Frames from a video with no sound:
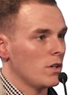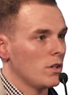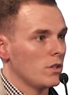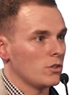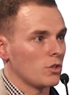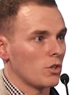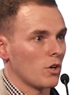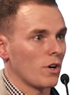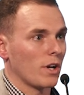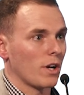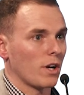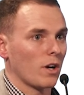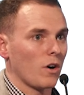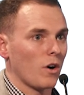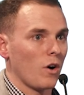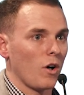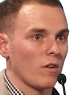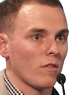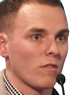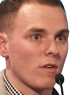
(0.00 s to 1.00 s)
During
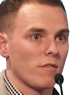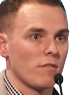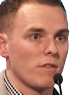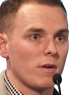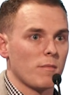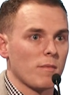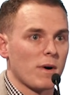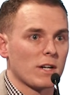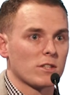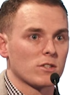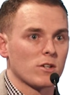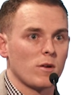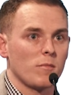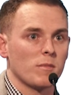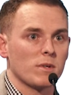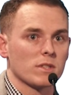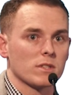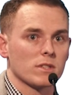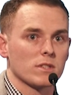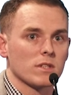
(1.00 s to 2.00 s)
all of our VMAT
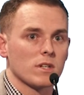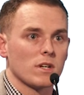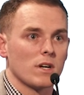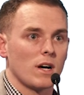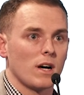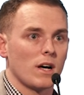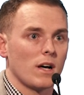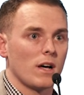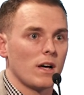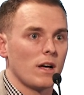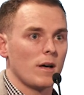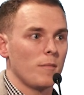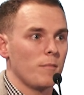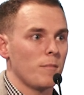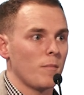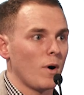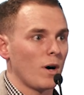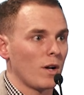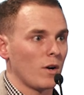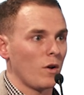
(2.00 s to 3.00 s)
treatments
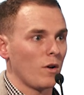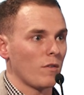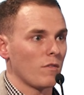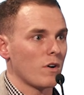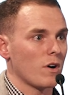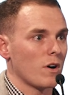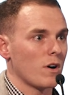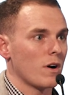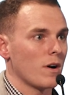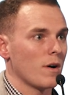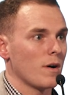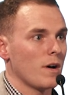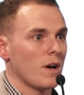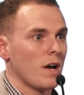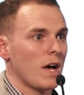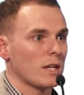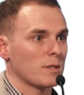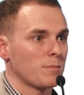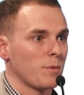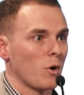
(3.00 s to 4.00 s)
and all of our
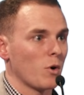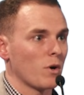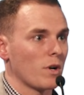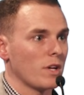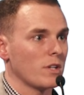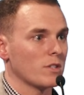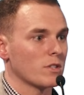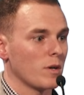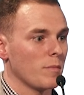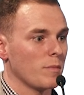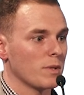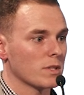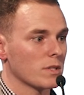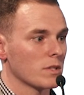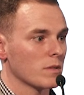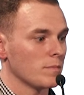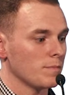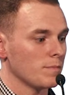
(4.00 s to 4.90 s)
SGRT treatments,